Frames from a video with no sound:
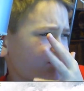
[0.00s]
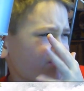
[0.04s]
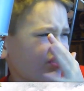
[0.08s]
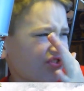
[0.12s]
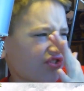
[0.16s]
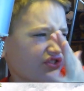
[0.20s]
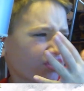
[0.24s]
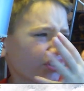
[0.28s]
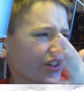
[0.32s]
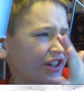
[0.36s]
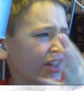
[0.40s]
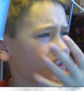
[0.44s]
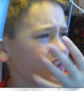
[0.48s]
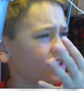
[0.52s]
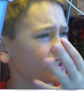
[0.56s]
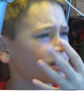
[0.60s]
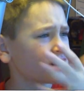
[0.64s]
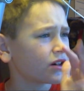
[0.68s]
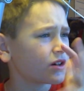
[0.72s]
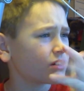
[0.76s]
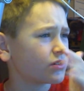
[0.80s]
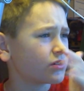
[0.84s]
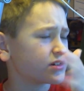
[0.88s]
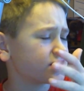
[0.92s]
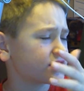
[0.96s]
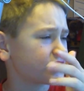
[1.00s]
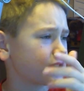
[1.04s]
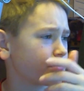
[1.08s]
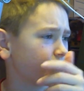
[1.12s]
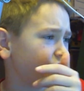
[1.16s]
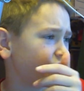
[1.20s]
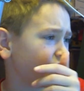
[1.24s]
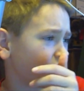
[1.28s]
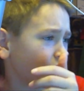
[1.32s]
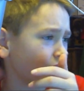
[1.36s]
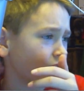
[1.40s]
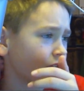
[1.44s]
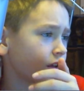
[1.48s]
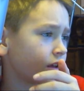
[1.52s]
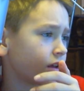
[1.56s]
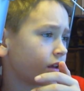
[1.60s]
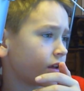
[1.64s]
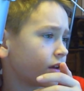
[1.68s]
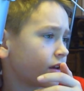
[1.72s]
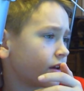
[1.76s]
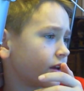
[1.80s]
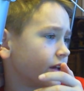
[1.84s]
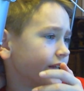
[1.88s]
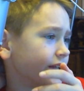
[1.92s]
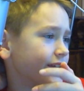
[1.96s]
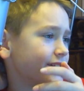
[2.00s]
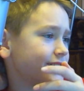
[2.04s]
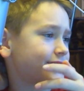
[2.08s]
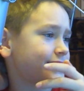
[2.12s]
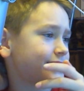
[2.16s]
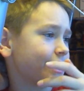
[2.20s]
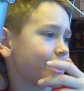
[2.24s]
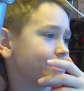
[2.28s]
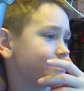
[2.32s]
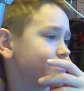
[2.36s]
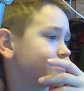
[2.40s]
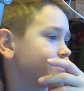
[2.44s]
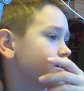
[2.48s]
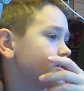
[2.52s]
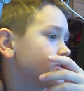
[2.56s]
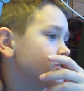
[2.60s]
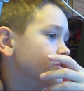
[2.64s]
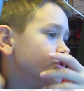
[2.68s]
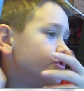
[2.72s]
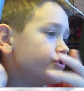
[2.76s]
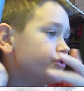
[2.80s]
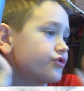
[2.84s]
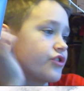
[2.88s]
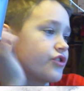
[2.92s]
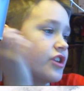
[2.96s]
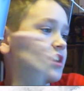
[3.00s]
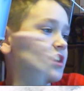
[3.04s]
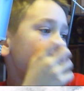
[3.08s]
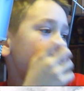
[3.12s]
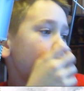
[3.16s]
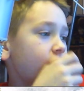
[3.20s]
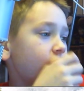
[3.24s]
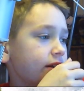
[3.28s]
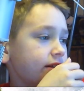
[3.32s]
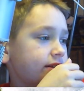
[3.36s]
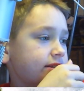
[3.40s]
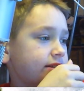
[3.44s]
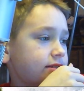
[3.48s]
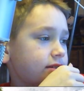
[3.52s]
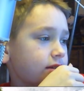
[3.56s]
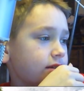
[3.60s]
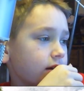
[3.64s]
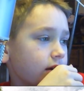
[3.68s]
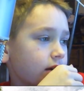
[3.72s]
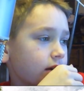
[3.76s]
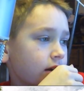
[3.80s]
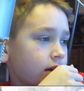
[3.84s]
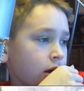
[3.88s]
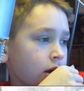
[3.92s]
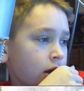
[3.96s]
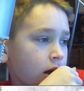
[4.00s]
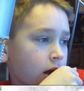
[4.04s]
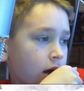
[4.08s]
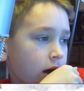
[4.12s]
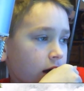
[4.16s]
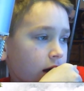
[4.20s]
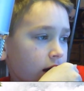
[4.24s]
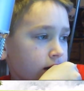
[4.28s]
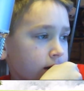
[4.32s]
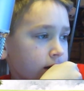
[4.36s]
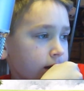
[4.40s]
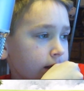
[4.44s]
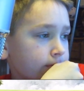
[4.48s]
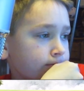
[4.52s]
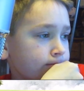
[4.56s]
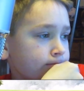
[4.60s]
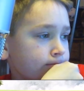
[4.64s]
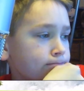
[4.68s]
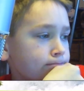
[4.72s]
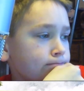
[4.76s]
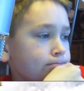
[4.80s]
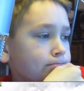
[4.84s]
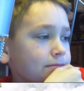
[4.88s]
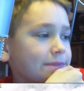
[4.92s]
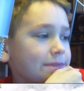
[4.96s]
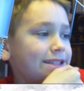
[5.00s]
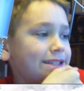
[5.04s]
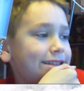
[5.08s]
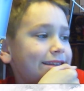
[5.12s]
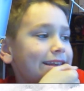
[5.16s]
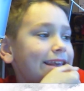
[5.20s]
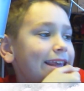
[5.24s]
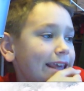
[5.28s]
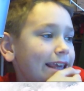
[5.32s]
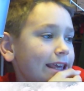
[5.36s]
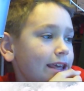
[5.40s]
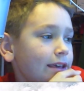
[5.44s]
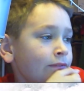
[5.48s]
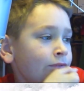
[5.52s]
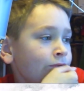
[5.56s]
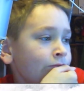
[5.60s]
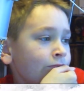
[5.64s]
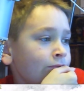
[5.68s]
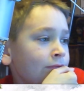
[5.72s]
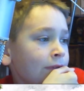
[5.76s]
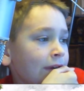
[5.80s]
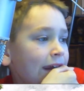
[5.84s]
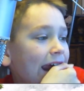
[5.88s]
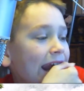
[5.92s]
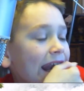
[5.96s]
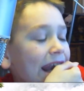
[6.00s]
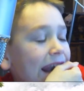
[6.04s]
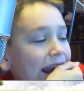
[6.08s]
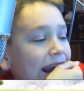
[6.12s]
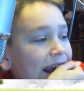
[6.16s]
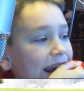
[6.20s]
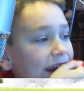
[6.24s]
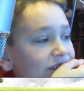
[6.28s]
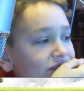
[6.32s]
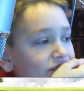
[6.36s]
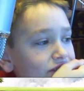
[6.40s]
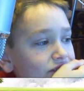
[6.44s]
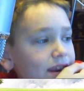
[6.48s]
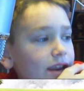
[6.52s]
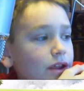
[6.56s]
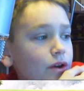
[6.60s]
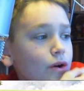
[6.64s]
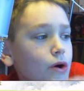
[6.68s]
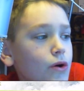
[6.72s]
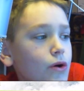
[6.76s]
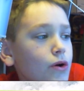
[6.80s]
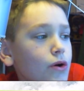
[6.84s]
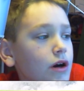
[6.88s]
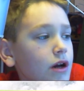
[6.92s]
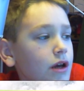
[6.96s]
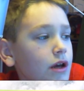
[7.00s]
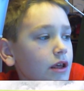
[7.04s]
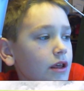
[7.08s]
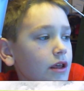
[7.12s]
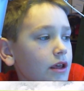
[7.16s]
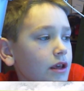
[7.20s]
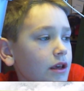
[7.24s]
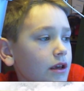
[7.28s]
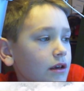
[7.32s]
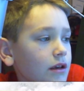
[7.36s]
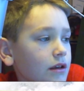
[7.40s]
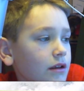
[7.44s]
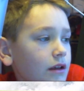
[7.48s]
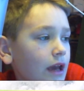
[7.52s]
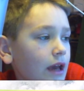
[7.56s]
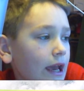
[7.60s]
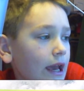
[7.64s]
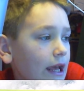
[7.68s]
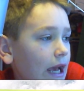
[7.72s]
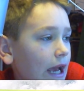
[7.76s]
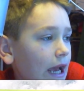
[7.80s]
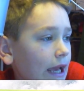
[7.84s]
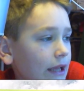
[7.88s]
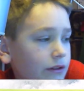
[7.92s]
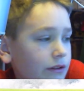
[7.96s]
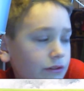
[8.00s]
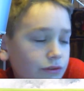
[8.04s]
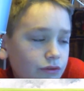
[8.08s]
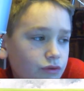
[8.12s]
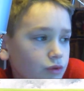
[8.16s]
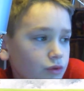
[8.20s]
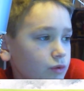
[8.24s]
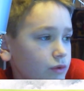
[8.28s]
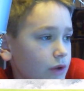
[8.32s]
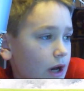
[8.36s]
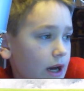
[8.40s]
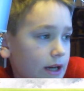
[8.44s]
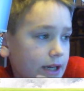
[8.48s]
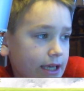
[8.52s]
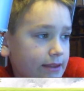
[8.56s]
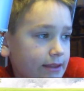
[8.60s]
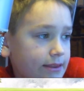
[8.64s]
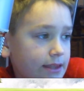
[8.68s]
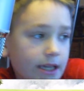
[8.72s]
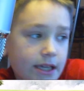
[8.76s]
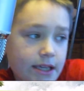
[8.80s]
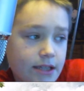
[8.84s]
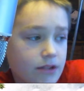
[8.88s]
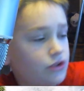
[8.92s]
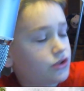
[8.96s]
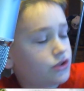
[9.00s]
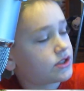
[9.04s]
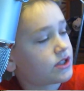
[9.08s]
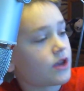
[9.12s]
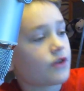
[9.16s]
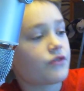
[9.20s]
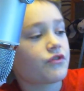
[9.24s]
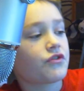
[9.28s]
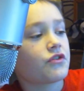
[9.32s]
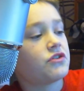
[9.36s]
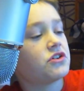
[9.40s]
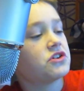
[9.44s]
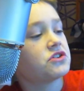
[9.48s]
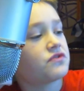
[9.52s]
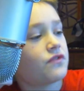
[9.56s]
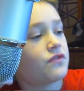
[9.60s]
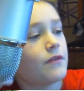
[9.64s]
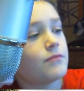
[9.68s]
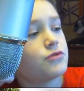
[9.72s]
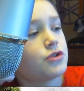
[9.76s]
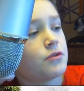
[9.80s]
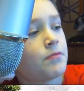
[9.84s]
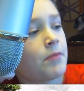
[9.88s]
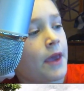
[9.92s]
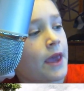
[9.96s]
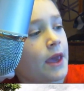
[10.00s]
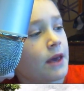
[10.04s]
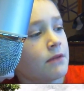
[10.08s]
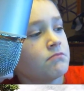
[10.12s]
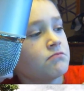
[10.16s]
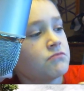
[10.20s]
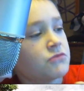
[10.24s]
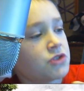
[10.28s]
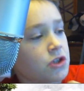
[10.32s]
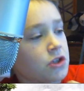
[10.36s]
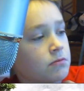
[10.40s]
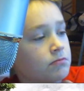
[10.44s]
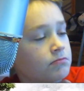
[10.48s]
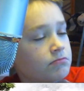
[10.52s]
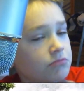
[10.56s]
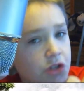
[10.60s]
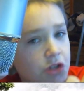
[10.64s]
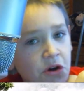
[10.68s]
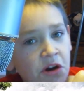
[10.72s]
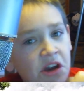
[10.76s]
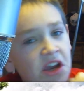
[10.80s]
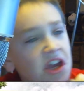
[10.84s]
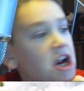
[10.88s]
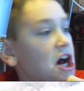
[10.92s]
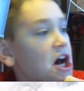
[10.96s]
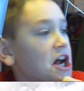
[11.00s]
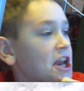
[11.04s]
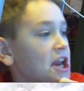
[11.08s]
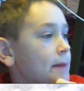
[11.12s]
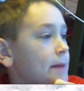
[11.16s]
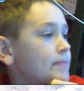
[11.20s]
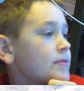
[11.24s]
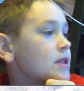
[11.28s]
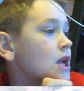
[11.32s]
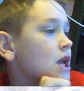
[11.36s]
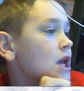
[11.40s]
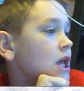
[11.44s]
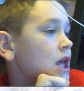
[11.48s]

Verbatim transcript: three or something, and it says DreamArts Mzing in video. I, I do not get that. It looks like he's from Japan, so go hit on him.